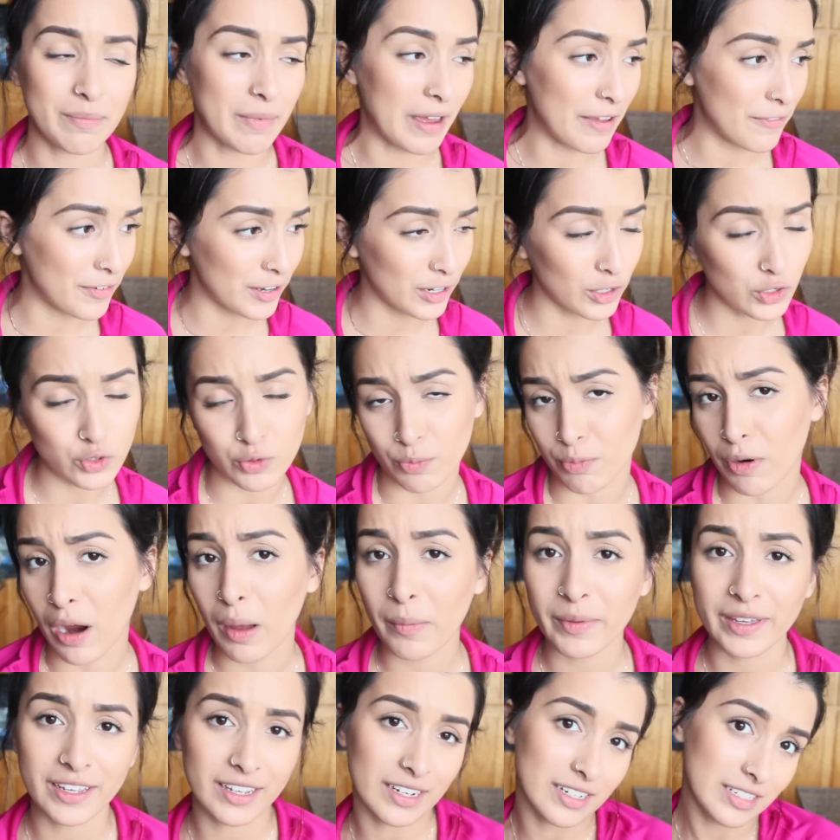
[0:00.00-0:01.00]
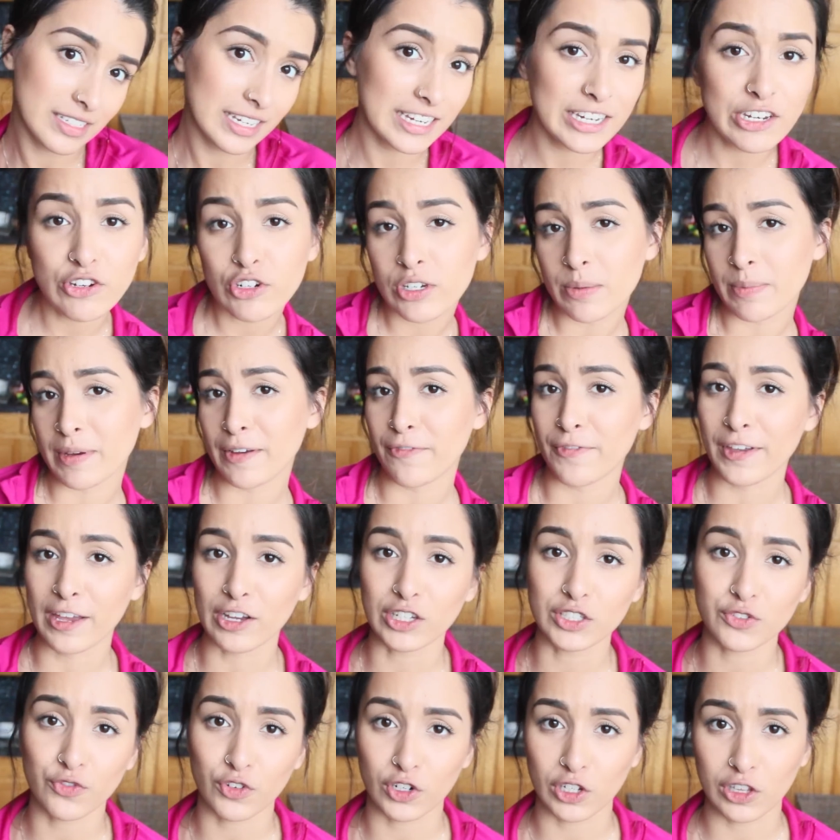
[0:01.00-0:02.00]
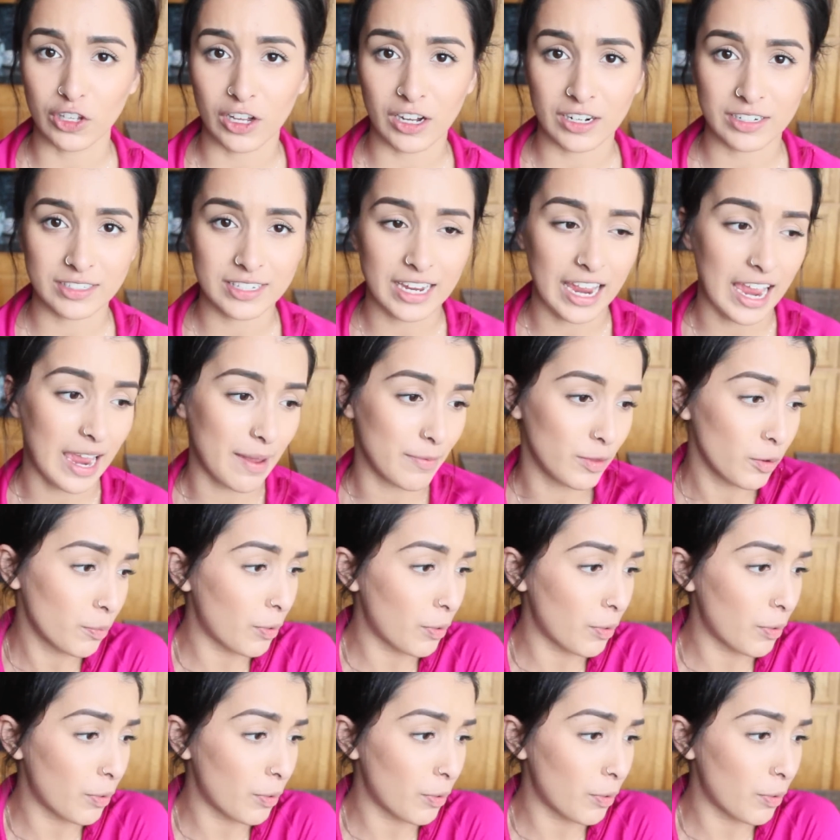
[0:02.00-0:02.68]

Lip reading: My videos will probably continue to be fails for a long time.